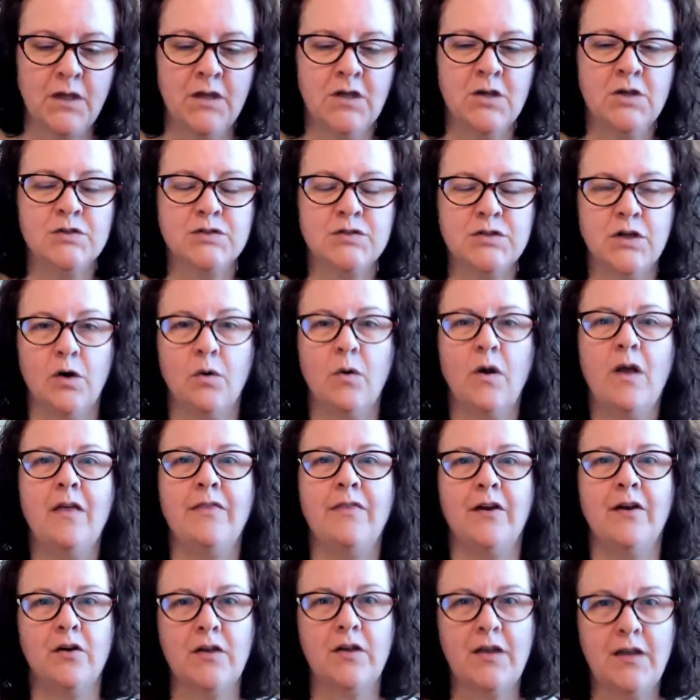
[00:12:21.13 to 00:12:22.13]
So
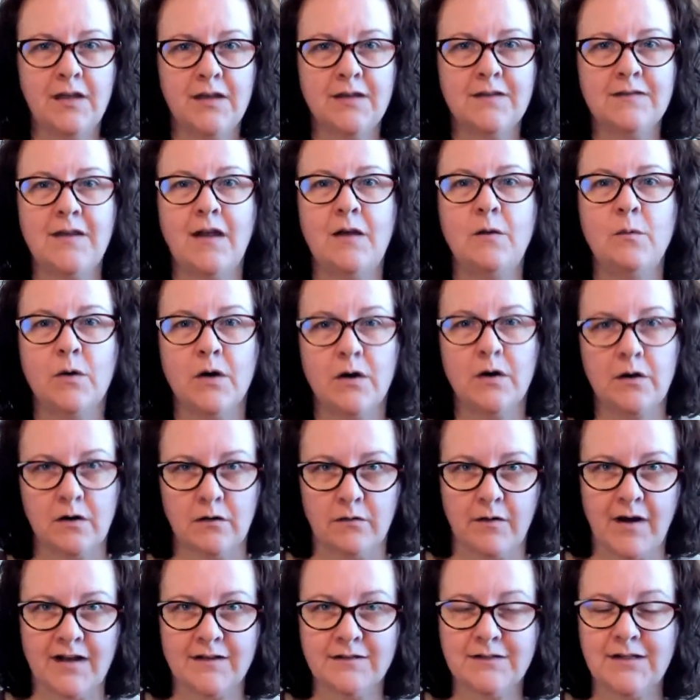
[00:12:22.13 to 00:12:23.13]
there is a
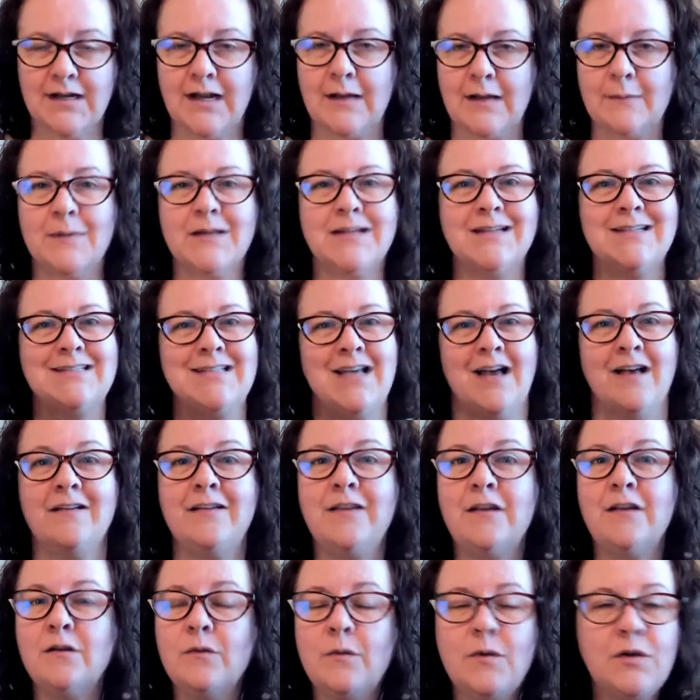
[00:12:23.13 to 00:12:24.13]
workaround, and I'm going to tell
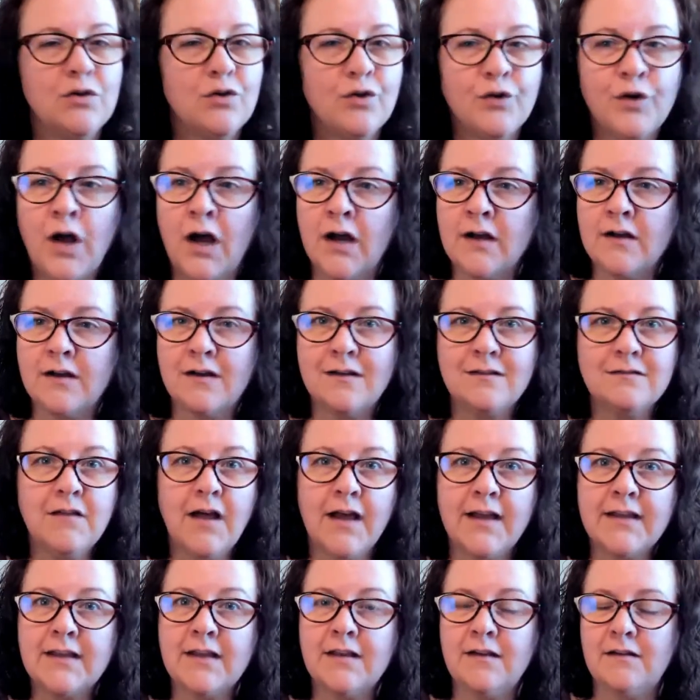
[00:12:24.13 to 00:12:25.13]
you, you're not going to
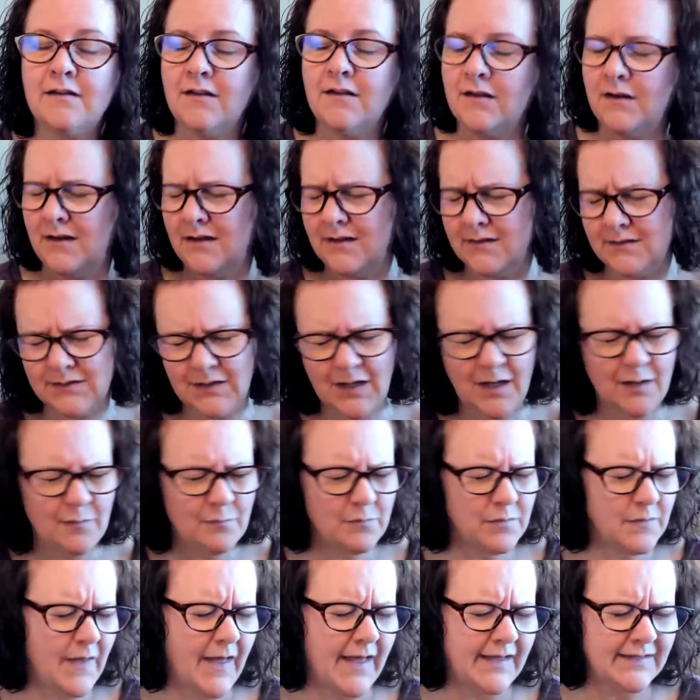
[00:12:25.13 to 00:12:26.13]
like it. It is
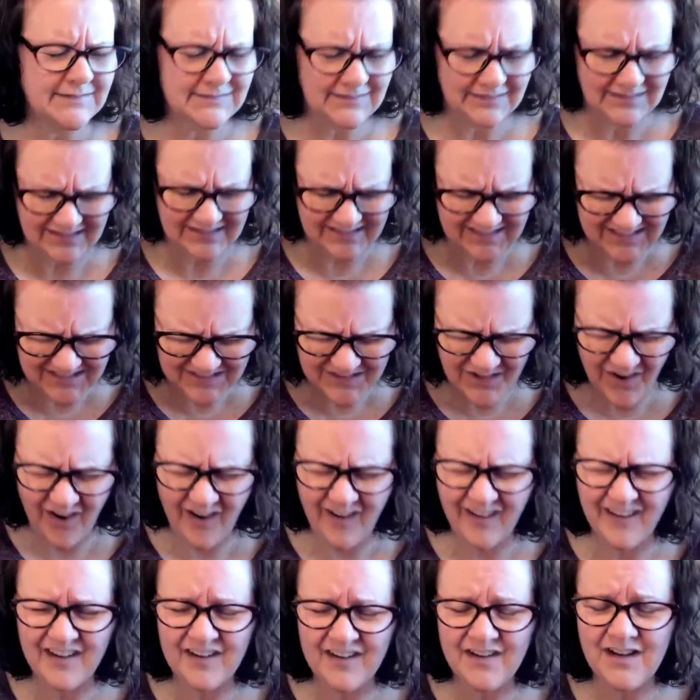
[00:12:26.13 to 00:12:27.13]
complex. It is
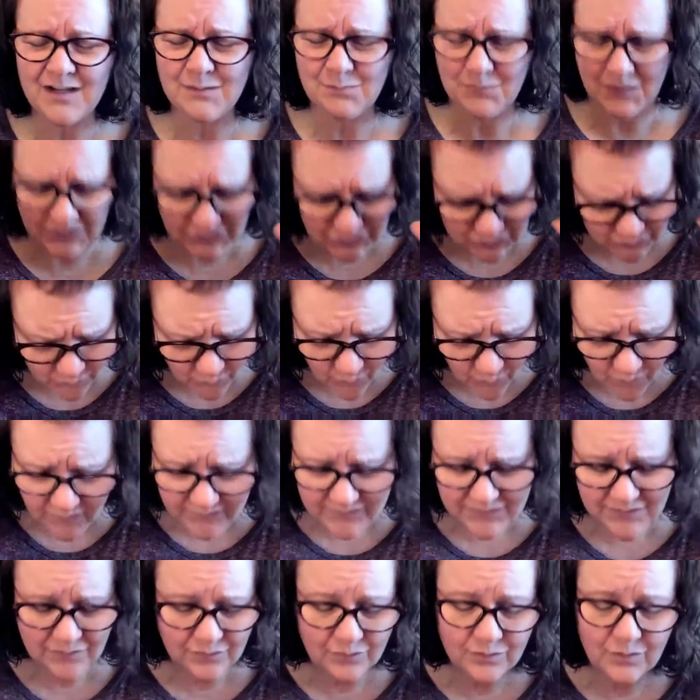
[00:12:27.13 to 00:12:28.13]
hard. It makes you want
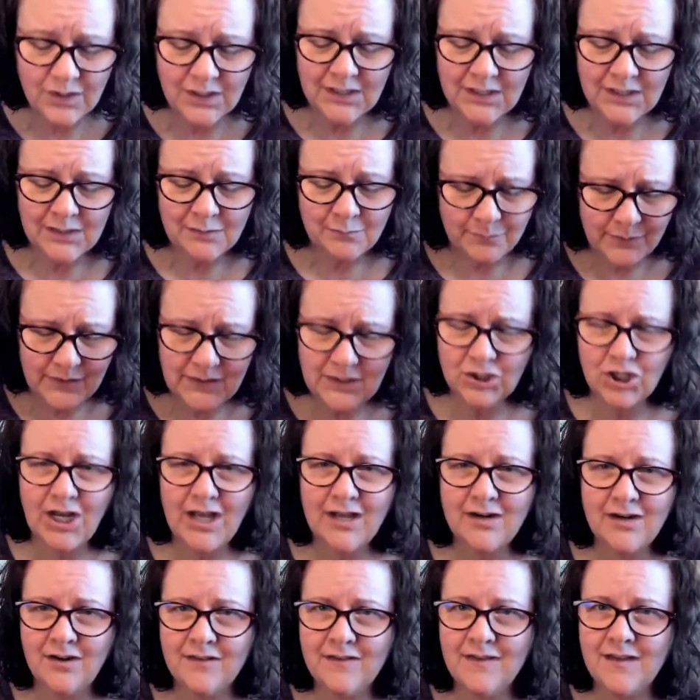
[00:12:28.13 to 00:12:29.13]
to beat your
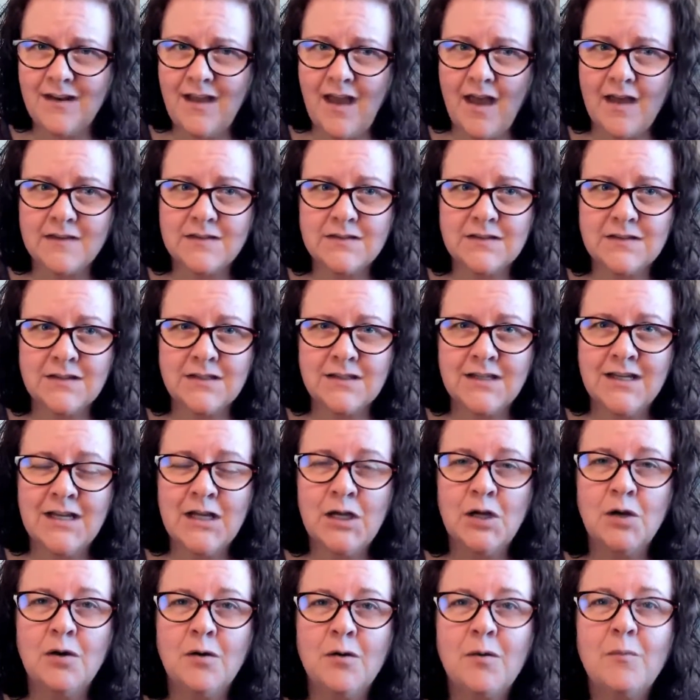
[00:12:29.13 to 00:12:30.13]
head on the desk.
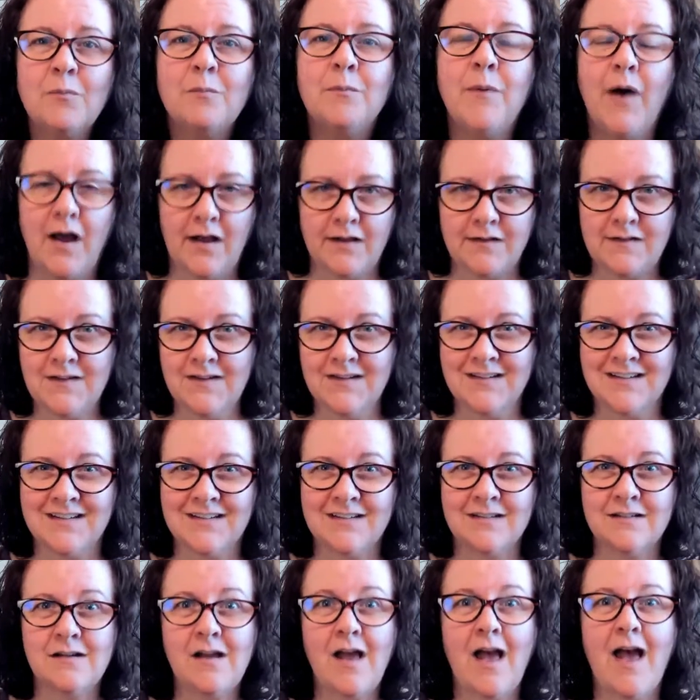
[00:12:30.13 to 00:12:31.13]
But
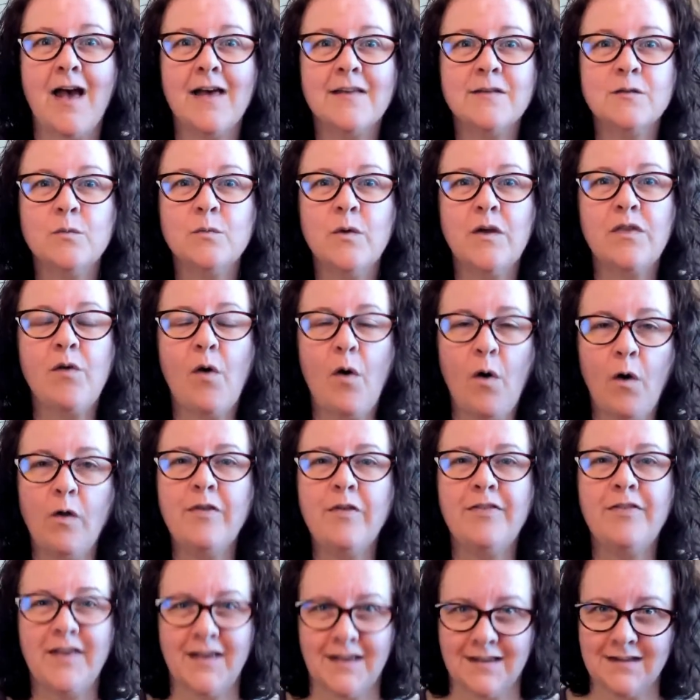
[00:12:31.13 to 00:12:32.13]
as with all
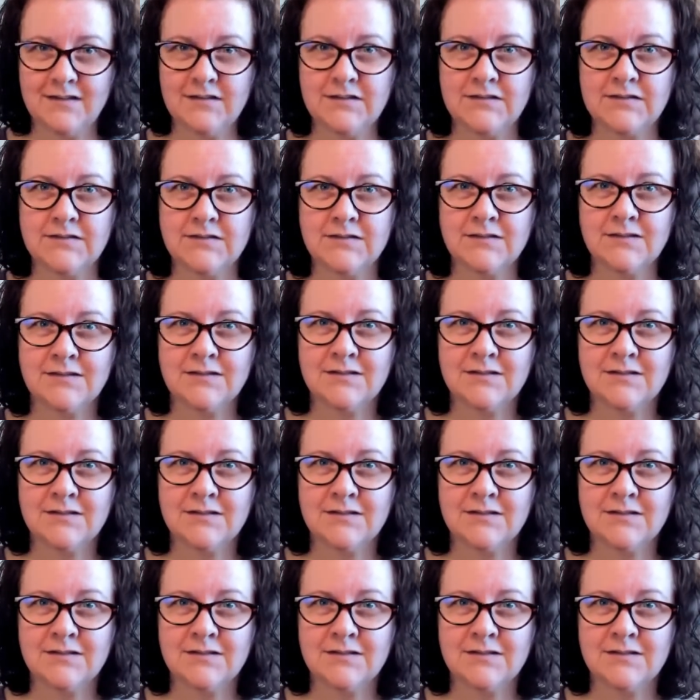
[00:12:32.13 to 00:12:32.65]
things,